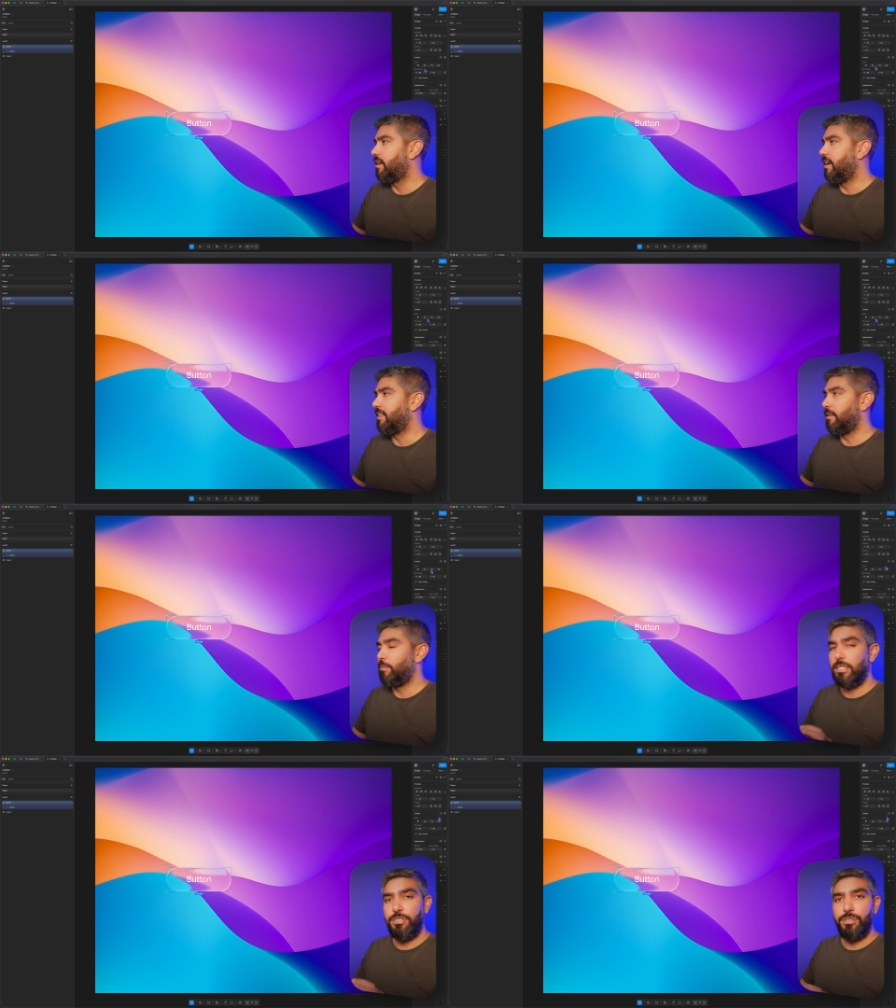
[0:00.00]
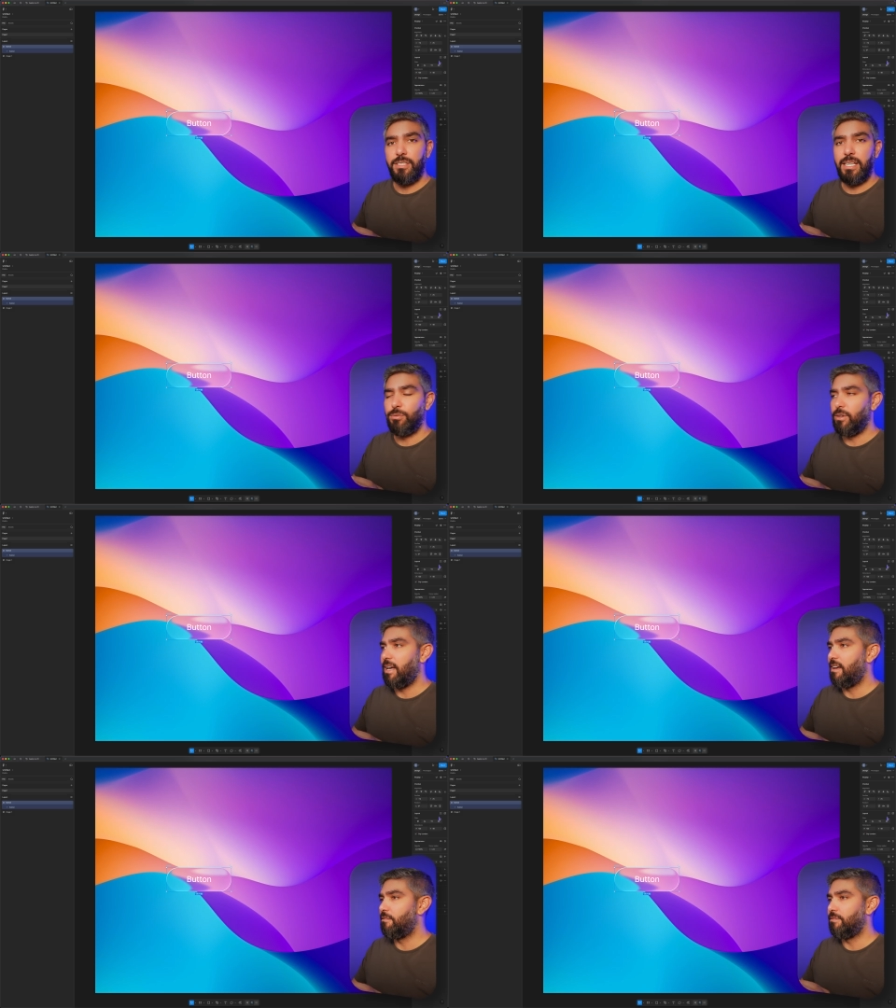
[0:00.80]
and I'll make sure that we
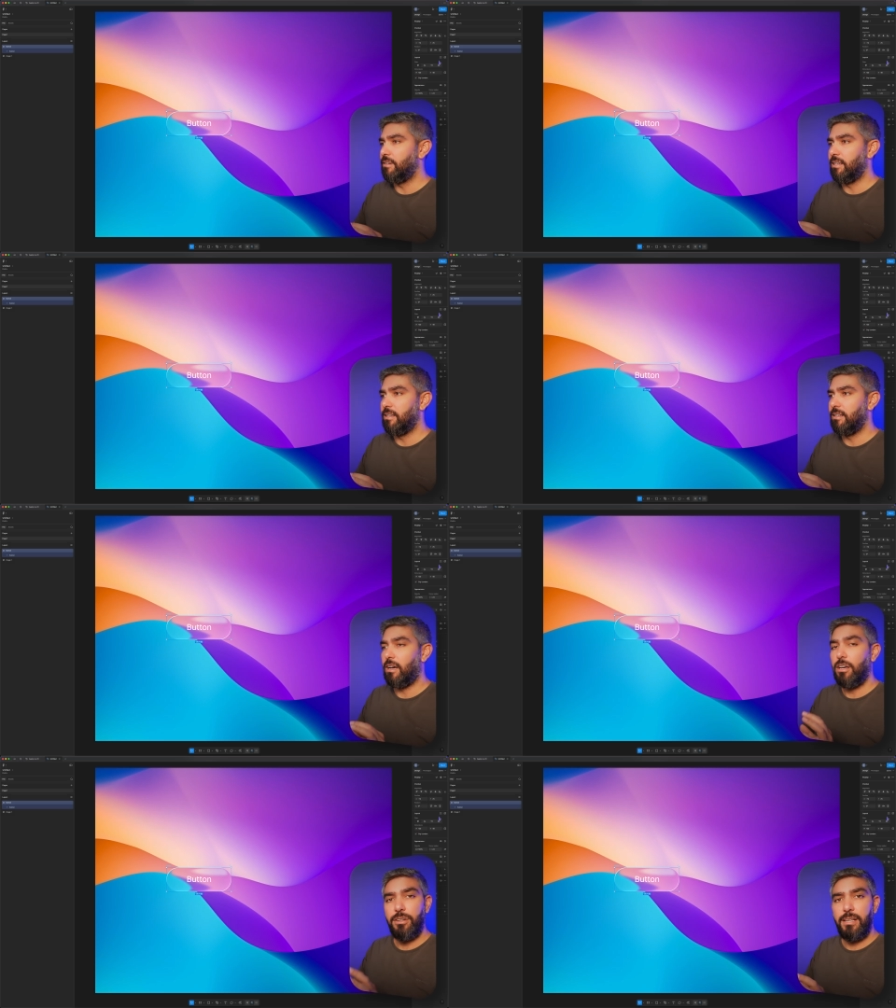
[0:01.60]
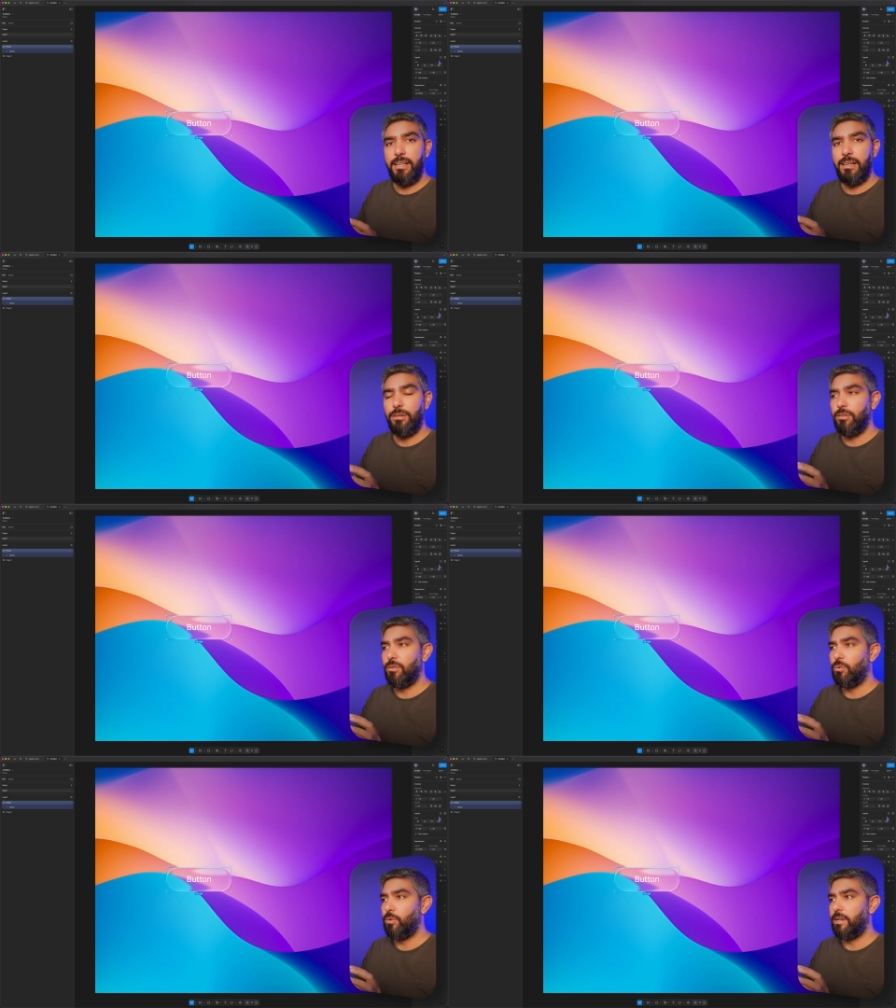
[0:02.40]
have a auto
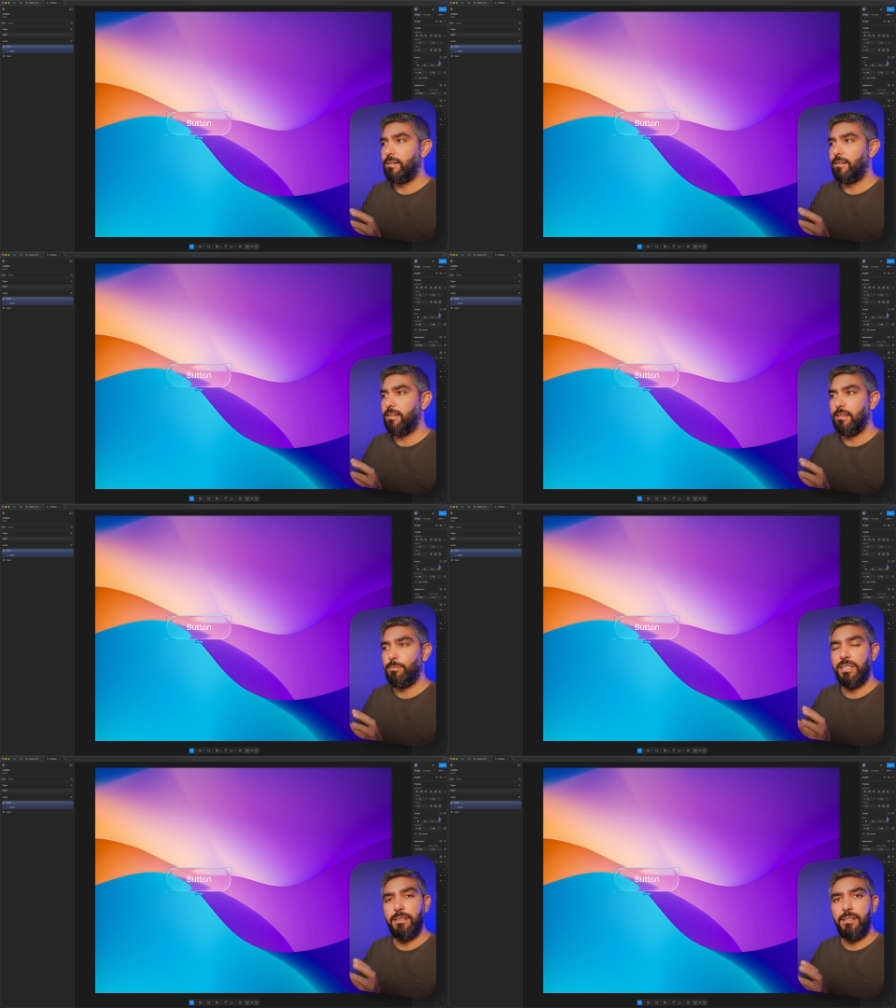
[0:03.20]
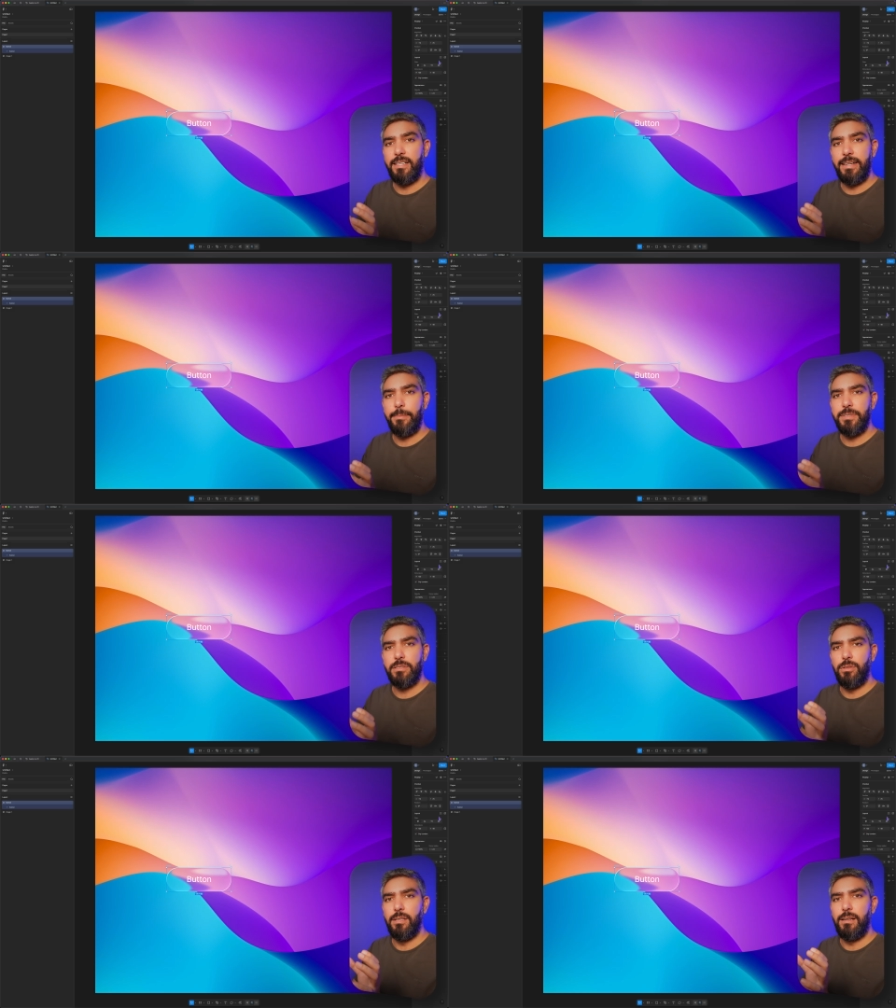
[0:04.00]
layout where the button adapts
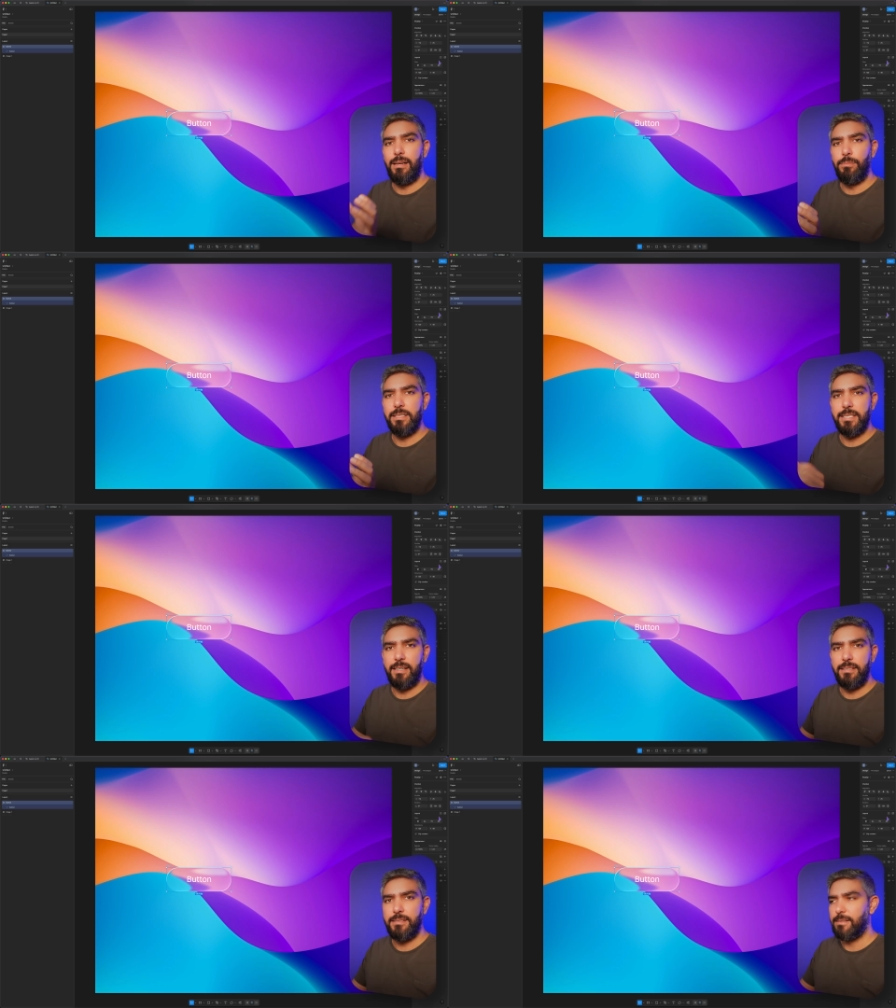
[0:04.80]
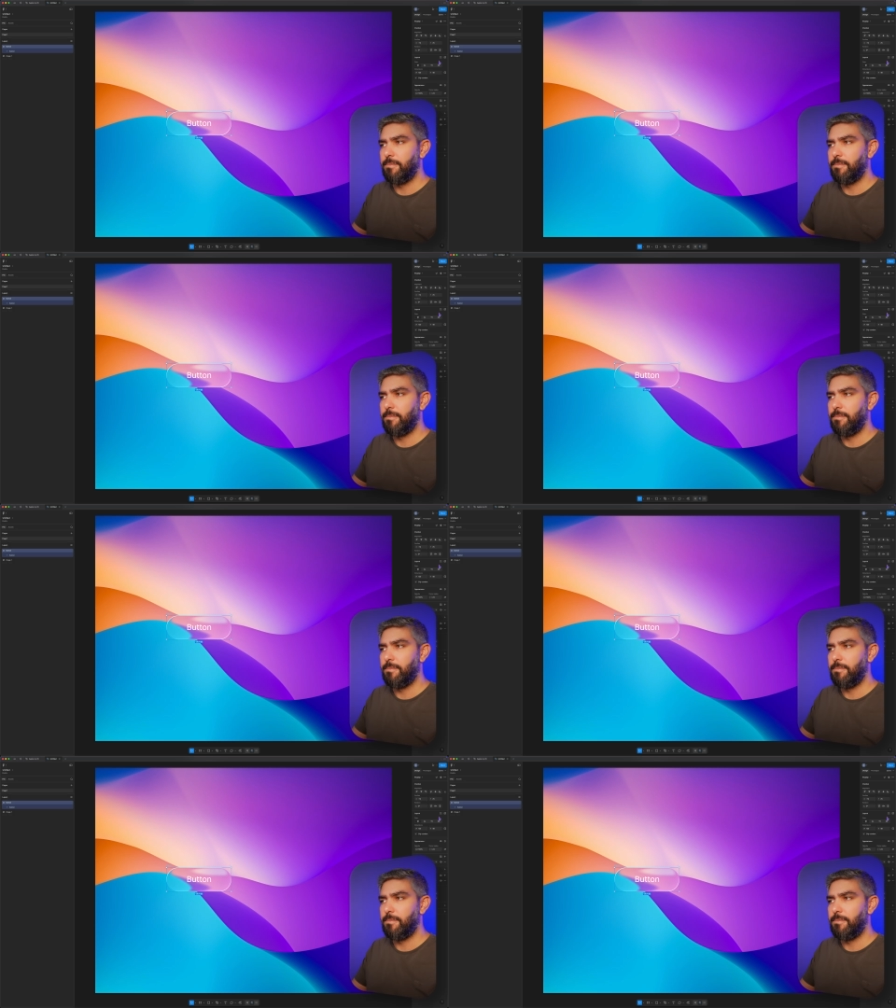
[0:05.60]
to the label size.